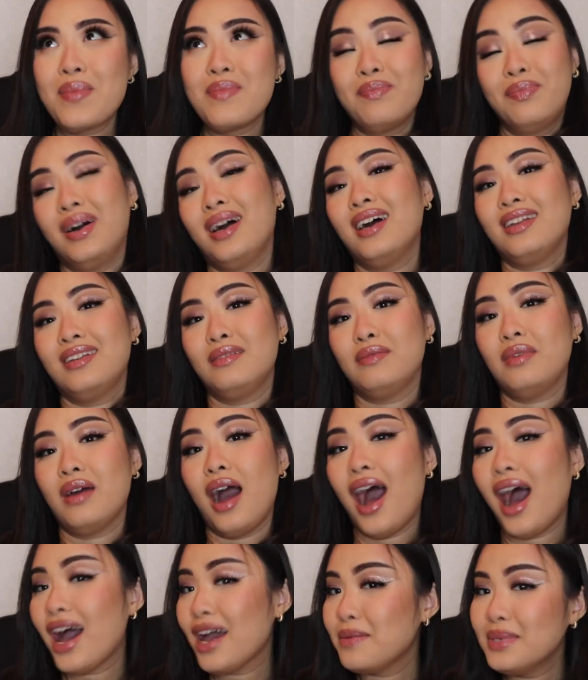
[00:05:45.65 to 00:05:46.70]
but
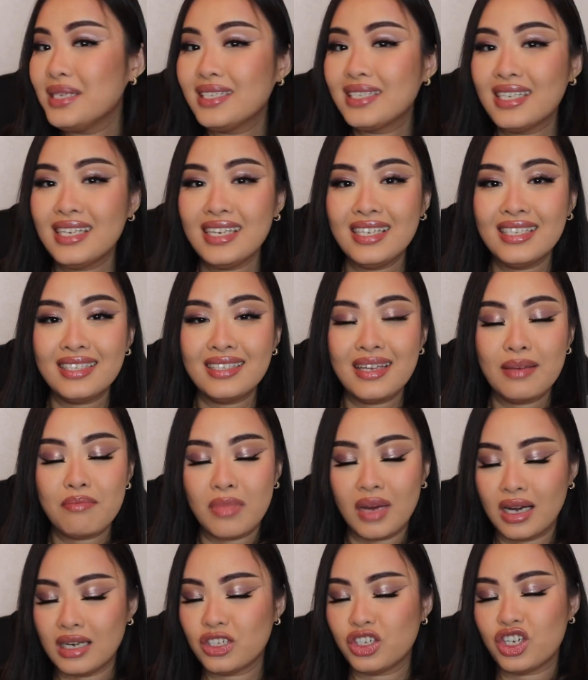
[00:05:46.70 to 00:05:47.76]
Hibiscus
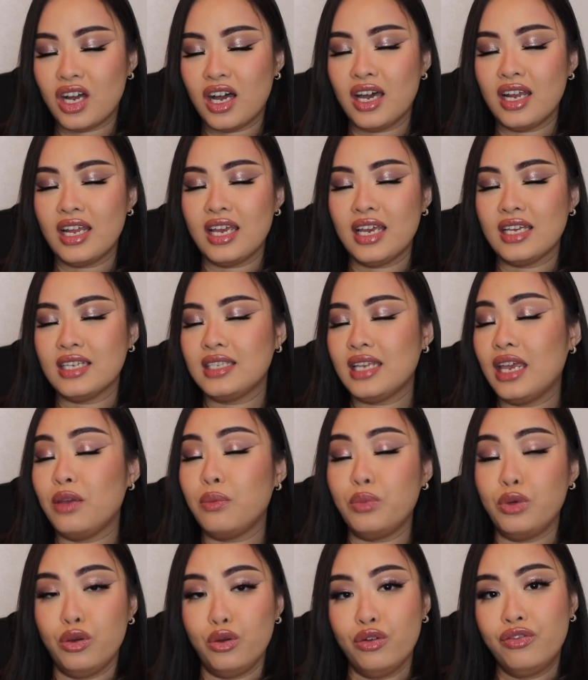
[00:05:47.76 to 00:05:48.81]
mahajad is a
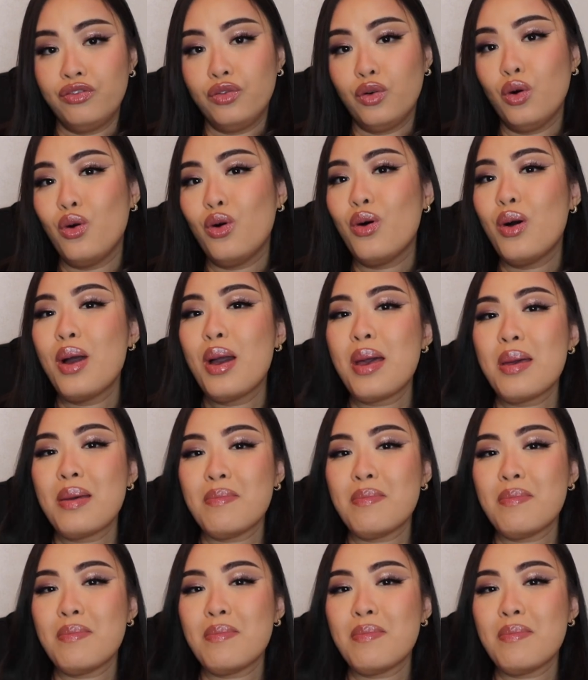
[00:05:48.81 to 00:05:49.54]
beautiful,